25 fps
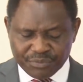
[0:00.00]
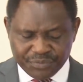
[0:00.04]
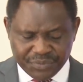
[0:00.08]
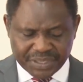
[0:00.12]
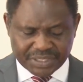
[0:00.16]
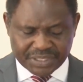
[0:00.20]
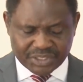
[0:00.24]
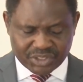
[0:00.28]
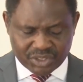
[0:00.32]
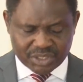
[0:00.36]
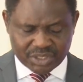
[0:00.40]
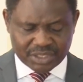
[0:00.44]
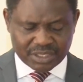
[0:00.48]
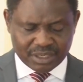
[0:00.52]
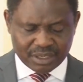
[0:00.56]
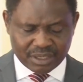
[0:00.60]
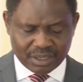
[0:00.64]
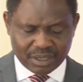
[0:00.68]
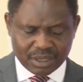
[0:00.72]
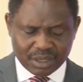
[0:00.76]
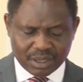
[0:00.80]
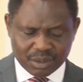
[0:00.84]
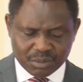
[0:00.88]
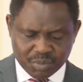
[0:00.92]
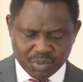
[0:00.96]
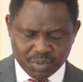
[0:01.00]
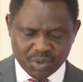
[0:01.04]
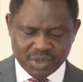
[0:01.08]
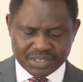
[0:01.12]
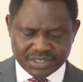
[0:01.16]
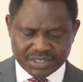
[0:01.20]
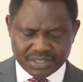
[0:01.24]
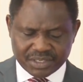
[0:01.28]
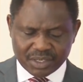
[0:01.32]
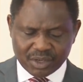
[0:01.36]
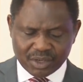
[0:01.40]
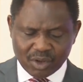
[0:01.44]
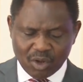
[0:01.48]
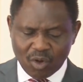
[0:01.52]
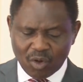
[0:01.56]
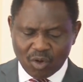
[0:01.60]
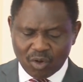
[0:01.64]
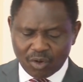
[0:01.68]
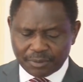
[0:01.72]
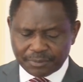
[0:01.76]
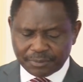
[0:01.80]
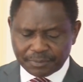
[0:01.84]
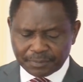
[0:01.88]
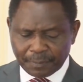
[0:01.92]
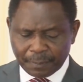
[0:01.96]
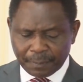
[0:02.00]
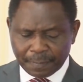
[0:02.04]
victory. Praise the Lord.